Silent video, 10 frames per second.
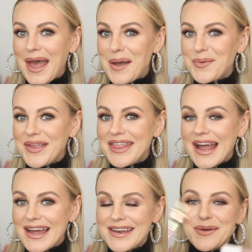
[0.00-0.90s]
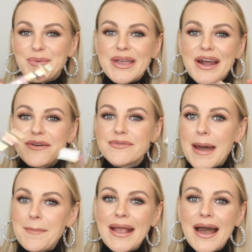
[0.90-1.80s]
And with that, we are
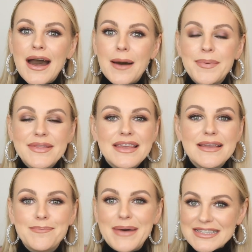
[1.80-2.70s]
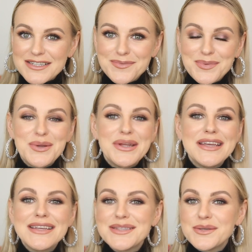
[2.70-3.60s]
wrapping up the Best of
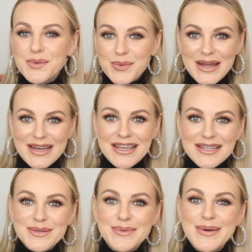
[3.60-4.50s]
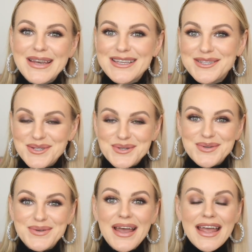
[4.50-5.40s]
Beauty twenty
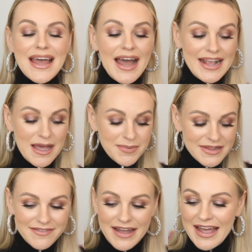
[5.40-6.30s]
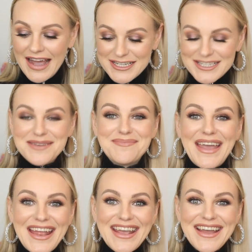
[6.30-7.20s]
twenty-two. I can't believe I actually
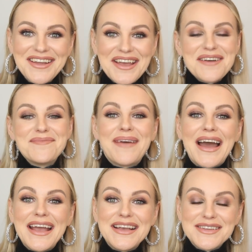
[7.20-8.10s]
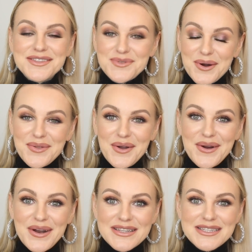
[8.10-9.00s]
made it. My throat
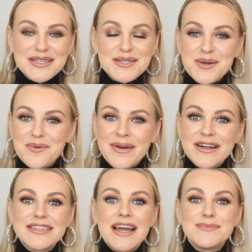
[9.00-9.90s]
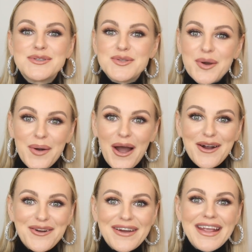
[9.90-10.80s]
hurts so much. I'm so
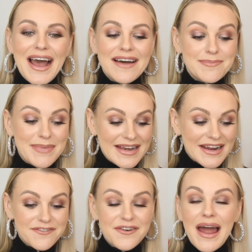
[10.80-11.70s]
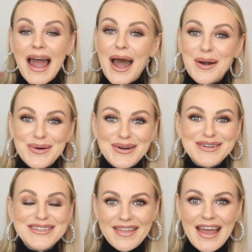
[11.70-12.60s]
hungry. I've been here for
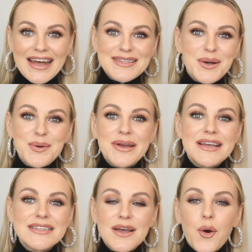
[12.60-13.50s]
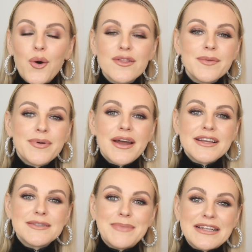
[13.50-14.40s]
hours. As always, all the
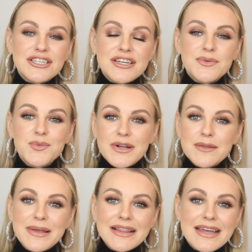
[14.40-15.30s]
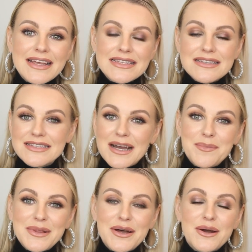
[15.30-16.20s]
products mentioned will be linked
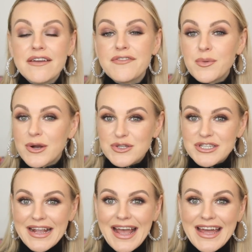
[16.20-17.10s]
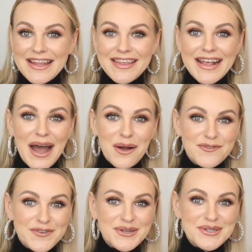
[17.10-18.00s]
down below if you want to check anything
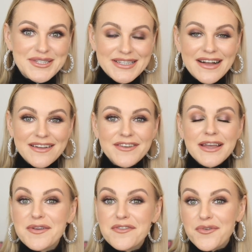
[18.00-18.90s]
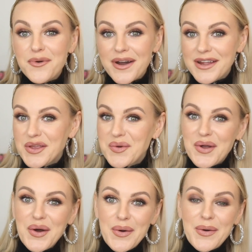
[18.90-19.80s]
out for yourself. Before you
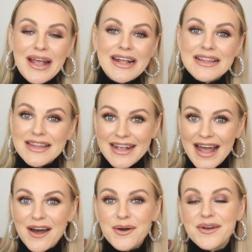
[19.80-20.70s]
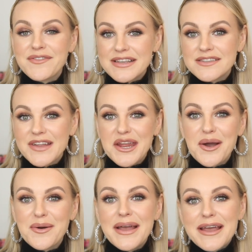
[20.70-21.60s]
go and click out of this
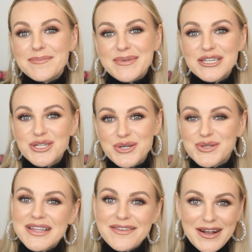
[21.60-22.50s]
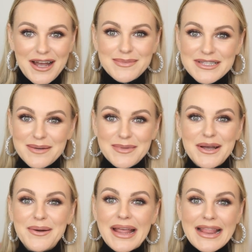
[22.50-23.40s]
video, be sure to leave a comment down
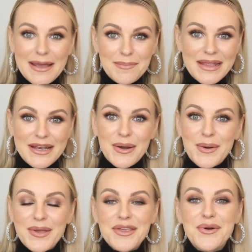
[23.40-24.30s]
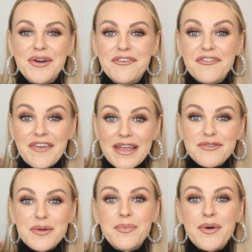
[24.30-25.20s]
below and let me know your
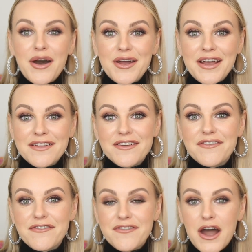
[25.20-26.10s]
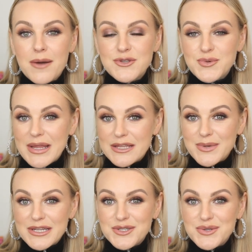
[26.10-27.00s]
favorite product from twenty
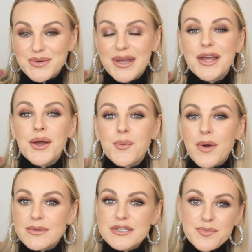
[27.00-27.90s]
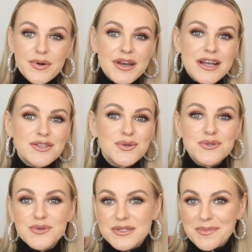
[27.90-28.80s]
twenty-two. What was the product you
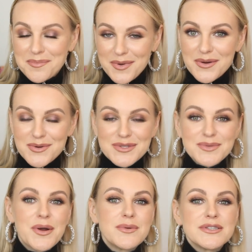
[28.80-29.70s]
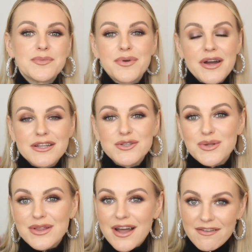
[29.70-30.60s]
used the most? What was the product
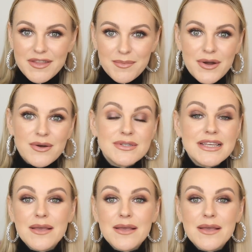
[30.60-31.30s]
you loved the most?